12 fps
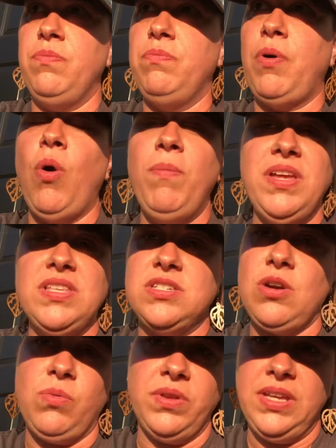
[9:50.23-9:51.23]
pole beans
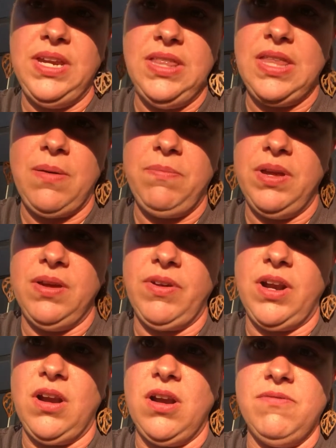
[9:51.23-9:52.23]
don't really need that big of an
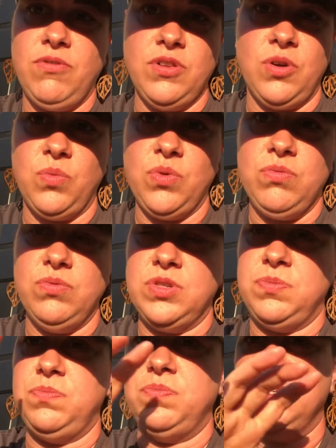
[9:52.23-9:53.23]
area for their root
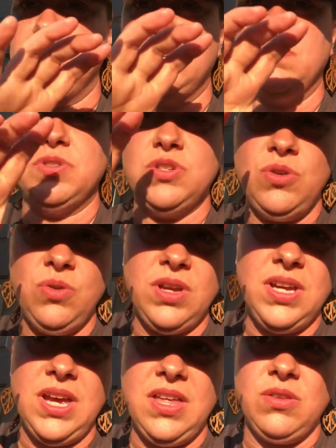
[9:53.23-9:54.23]
system, so you
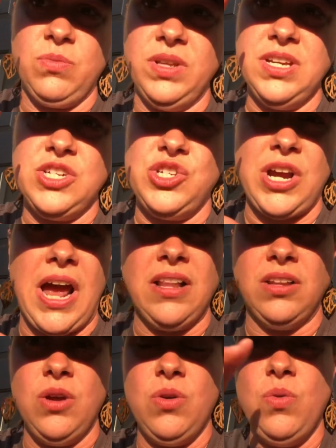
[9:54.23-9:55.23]
can get the really
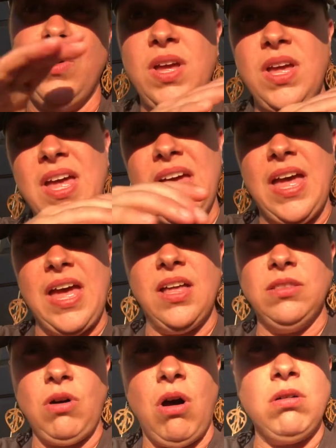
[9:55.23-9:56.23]
shallow
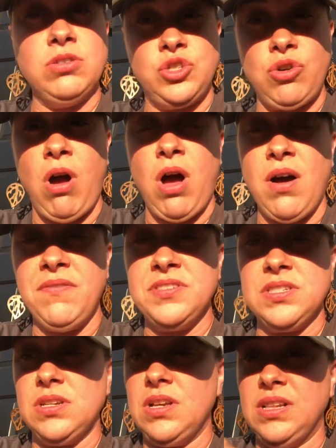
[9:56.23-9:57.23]
and long troughs.